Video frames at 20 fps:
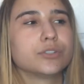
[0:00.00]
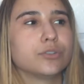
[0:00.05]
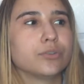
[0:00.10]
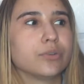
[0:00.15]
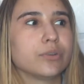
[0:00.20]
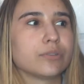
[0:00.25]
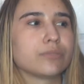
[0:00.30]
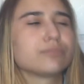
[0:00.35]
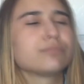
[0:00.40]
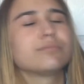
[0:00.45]

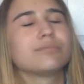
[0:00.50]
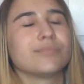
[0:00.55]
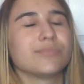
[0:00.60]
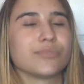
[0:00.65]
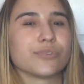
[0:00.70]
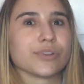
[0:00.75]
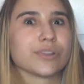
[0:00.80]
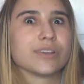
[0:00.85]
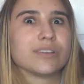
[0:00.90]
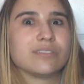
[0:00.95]

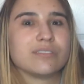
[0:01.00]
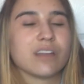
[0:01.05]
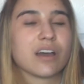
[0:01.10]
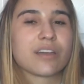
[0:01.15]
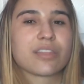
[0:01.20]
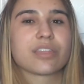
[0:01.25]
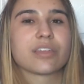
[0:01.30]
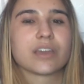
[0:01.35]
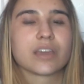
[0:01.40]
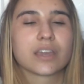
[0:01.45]
doing really
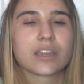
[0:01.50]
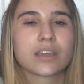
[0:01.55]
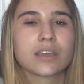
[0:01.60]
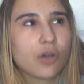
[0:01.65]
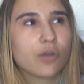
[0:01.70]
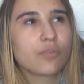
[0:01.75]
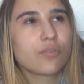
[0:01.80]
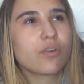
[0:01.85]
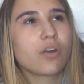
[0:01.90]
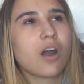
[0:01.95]
nothing.
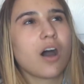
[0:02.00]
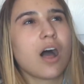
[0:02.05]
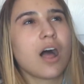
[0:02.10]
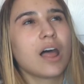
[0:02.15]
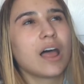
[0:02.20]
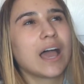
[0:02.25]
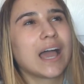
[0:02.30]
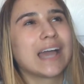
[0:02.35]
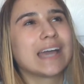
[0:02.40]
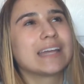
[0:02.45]

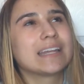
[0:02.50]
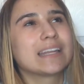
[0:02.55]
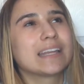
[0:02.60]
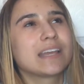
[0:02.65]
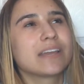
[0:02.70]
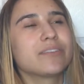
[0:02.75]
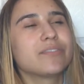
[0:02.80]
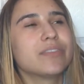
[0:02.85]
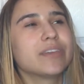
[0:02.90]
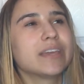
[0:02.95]
Overall, I'd
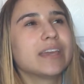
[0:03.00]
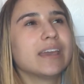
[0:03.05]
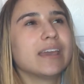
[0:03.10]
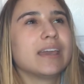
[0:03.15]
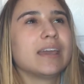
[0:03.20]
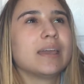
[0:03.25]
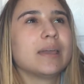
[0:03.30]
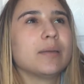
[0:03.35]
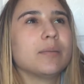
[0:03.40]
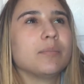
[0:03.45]
give the
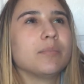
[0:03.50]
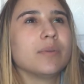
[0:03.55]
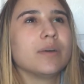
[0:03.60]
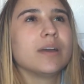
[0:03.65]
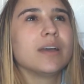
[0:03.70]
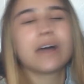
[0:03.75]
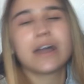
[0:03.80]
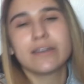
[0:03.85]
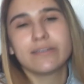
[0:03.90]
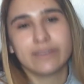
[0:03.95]
game
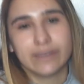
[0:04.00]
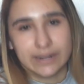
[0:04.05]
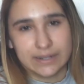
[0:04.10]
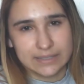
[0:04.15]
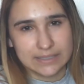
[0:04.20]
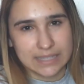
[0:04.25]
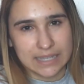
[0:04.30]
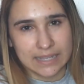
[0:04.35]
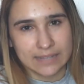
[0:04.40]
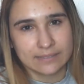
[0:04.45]
5 out
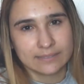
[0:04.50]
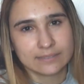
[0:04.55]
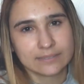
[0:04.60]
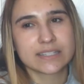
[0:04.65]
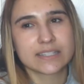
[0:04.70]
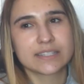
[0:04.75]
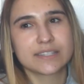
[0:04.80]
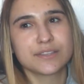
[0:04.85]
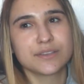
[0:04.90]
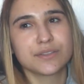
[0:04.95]
of 10
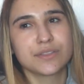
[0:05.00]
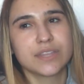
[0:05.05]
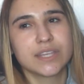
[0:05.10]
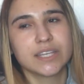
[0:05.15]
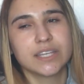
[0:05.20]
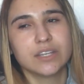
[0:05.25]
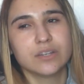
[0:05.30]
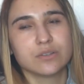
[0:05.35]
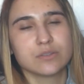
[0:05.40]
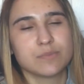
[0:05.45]
because I still
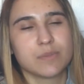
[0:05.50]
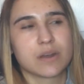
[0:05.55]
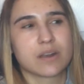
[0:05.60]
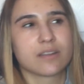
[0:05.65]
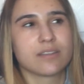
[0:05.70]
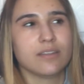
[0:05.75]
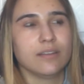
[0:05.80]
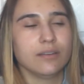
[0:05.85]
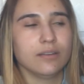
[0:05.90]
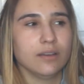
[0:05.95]
think it was
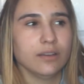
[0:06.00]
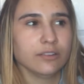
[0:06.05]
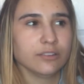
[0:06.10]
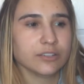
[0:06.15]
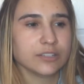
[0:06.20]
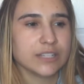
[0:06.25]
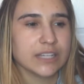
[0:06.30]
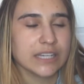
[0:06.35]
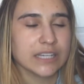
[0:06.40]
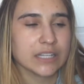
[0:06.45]
better than
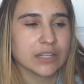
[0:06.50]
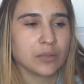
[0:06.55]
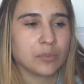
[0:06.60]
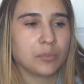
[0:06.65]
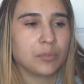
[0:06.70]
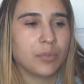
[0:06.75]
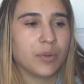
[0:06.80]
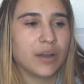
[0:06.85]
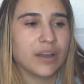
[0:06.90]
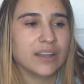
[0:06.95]

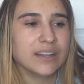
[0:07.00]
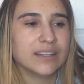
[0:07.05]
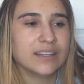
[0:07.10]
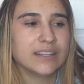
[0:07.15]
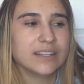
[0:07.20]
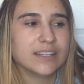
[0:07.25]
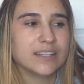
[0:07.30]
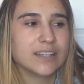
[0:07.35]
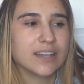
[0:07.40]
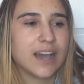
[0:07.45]
Undertale, but
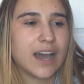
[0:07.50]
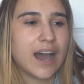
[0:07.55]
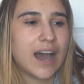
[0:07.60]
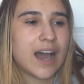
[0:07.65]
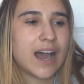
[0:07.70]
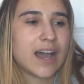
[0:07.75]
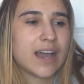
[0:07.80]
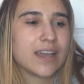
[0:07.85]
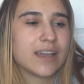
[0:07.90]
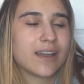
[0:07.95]

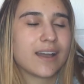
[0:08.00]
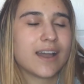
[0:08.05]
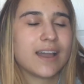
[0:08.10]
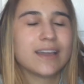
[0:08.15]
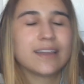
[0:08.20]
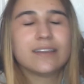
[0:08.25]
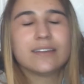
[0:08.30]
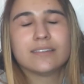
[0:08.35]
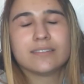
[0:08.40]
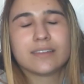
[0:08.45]

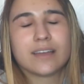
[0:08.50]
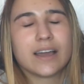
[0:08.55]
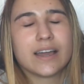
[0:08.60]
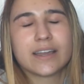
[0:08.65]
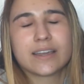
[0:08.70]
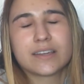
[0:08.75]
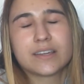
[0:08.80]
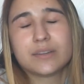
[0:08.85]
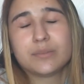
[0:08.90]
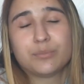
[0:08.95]

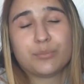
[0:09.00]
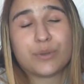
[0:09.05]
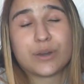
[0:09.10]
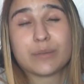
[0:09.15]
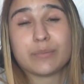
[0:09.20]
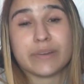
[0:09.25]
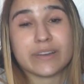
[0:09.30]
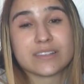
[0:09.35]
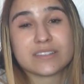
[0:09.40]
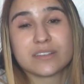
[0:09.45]
I couldn't
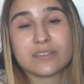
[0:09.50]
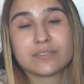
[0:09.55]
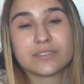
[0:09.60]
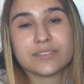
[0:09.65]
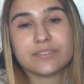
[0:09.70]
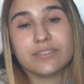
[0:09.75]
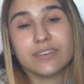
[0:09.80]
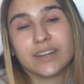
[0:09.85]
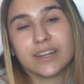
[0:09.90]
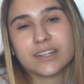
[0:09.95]
bring myself
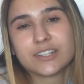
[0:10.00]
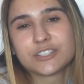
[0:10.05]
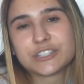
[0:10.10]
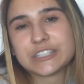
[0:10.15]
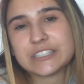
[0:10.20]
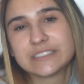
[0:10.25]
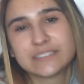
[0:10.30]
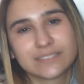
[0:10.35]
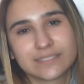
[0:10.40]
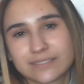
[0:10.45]
to finish
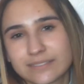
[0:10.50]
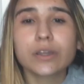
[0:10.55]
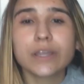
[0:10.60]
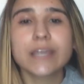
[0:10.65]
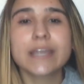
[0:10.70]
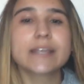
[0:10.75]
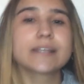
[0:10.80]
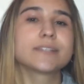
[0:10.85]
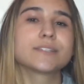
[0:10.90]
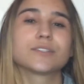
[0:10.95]
it.
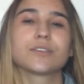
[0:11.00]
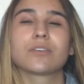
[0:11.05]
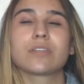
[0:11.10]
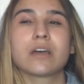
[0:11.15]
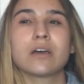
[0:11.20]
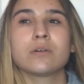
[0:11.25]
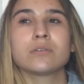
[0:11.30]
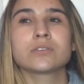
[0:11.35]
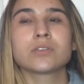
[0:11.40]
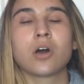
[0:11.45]
Okay, so
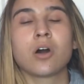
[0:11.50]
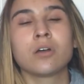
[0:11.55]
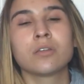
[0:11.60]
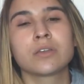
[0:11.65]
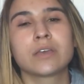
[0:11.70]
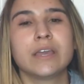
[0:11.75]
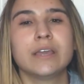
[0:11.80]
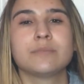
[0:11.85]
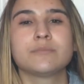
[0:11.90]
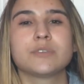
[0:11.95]
that was all
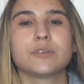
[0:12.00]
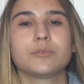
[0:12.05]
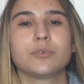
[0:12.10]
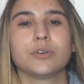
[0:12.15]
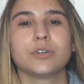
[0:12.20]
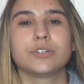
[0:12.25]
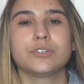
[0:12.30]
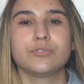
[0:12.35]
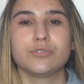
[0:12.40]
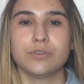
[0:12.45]
the games I'm
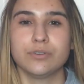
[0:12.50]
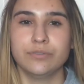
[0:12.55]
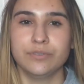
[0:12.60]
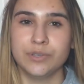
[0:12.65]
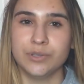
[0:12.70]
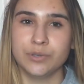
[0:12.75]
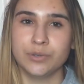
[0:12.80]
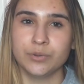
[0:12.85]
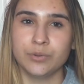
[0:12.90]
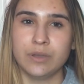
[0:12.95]
going to
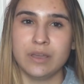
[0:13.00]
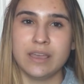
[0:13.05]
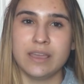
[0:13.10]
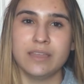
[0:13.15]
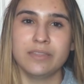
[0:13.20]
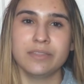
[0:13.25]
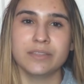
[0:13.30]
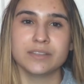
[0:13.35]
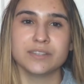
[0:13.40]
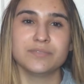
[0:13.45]
review
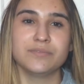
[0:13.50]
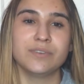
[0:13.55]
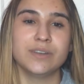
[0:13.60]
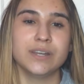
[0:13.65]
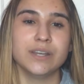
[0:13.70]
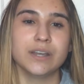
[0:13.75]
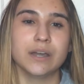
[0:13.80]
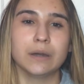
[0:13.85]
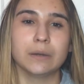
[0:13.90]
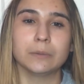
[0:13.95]
in this
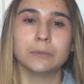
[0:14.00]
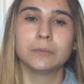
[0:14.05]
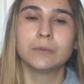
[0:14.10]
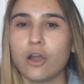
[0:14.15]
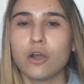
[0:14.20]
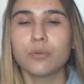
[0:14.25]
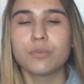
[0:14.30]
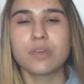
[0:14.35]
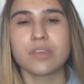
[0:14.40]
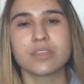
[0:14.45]
video.
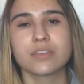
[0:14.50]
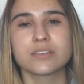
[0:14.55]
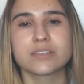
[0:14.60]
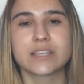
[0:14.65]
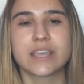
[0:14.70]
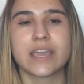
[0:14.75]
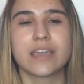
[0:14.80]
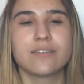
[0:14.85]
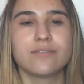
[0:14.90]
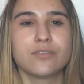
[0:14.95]
I hope that this
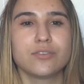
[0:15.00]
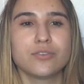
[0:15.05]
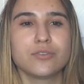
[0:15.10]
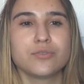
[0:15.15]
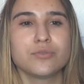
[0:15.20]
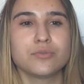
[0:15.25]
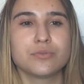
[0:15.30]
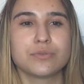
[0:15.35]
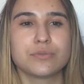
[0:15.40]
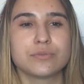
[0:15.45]
gave
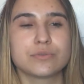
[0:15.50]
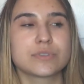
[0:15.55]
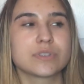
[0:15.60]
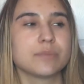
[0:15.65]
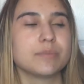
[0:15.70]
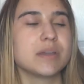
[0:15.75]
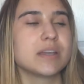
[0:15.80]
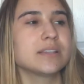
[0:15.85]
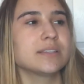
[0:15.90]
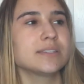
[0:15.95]
you
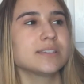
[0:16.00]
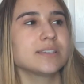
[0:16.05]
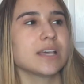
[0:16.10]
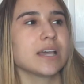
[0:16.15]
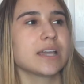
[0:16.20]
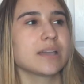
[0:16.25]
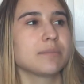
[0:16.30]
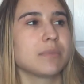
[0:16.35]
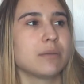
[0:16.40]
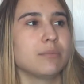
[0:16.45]
some
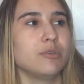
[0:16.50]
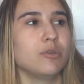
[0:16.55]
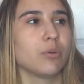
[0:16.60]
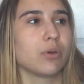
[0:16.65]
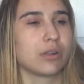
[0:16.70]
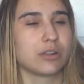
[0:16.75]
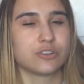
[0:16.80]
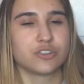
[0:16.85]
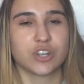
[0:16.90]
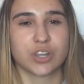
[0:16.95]
insight. Maybe you
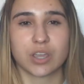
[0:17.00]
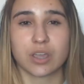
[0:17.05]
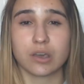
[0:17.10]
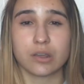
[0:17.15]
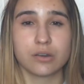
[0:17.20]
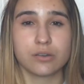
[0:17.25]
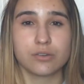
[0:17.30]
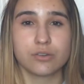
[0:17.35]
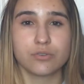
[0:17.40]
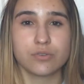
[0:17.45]
want to check
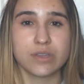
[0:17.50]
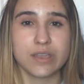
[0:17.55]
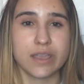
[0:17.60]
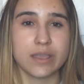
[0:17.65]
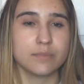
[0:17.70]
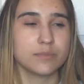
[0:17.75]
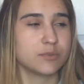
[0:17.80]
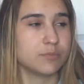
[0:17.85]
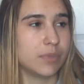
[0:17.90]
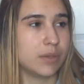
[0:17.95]
out a new
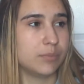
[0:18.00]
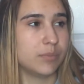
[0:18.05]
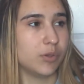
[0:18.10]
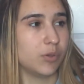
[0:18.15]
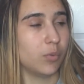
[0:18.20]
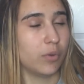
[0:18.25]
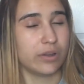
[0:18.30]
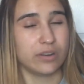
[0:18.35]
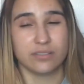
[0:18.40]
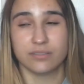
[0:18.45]
games, maybe
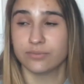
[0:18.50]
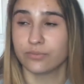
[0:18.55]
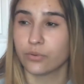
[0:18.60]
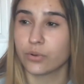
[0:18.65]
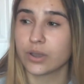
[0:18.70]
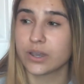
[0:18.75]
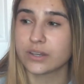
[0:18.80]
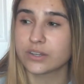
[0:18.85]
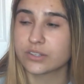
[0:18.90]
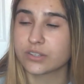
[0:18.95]
you want to
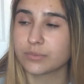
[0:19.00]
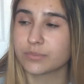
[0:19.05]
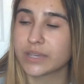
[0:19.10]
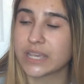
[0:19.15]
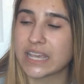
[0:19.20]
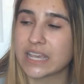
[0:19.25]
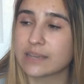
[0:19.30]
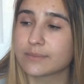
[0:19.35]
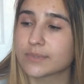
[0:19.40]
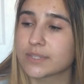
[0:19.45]
avoid some
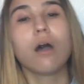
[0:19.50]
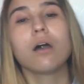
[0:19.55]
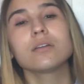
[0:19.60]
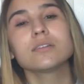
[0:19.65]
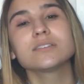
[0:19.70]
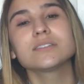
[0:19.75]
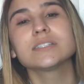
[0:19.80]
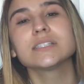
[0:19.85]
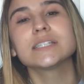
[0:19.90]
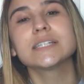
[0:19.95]
games.
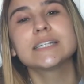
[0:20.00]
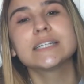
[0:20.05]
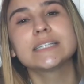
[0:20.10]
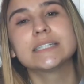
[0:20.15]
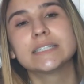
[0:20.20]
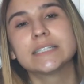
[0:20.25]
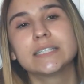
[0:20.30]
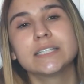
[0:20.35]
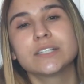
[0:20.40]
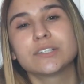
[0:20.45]

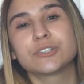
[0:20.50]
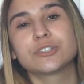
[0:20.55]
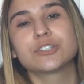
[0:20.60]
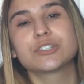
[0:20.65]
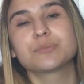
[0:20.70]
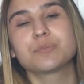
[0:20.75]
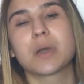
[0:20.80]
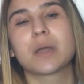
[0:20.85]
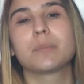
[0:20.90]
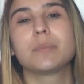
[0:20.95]
Honestly, these are
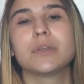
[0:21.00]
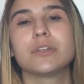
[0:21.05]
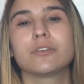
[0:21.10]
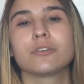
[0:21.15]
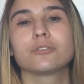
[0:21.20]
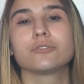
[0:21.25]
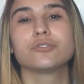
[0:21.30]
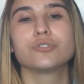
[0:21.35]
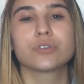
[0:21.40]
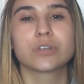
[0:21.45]
just my
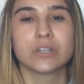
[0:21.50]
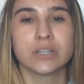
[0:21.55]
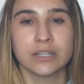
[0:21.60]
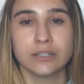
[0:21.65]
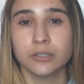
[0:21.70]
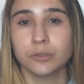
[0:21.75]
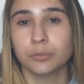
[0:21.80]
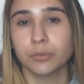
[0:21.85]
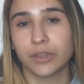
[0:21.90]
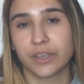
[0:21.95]
opinions. You could
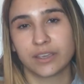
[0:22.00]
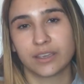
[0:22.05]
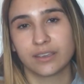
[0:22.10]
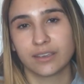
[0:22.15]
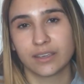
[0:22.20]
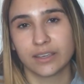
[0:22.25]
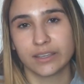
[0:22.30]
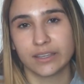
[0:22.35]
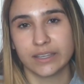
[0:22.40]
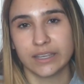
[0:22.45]
end up
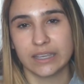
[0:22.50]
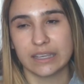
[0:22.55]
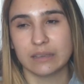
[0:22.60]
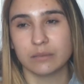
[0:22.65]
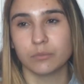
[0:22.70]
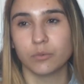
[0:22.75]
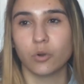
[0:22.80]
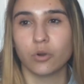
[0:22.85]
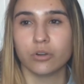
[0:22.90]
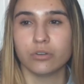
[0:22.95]
liking a
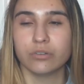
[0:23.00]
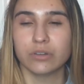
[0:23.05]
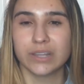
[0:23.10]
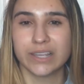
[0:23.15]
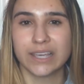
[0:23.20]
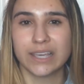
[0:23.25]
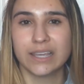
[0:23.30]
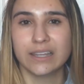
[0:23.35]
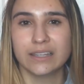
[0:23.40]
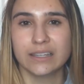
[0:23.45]
game or
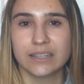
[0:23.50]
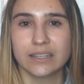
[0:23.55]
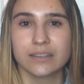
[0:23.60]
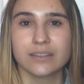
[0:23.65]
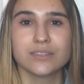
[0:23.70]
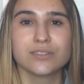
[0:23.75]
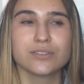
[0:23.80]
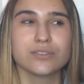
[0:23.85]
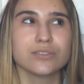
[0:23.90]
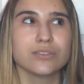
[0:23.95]
really hating
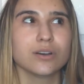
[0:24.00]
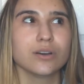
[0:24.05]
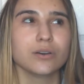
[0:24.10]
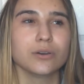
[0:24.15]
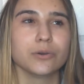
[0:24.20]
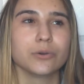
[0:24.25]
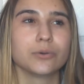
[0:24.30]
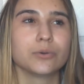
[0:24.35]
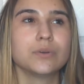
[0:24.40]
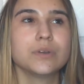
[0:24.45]
it,
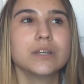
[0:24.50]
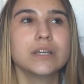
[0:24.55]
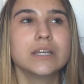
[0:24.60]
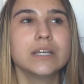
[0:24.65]
so